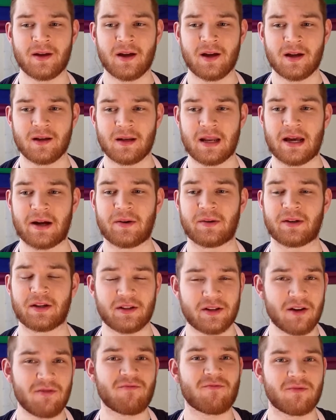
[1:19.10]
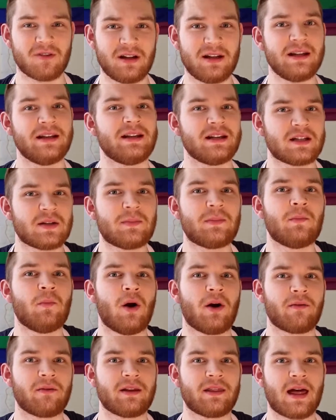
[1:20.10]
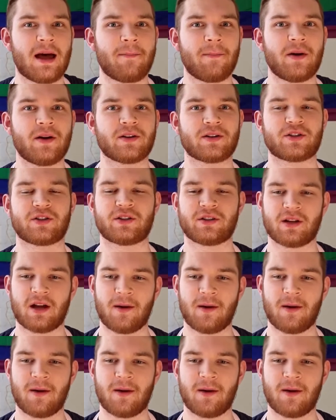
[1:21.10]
Now, you don't really need to worry that much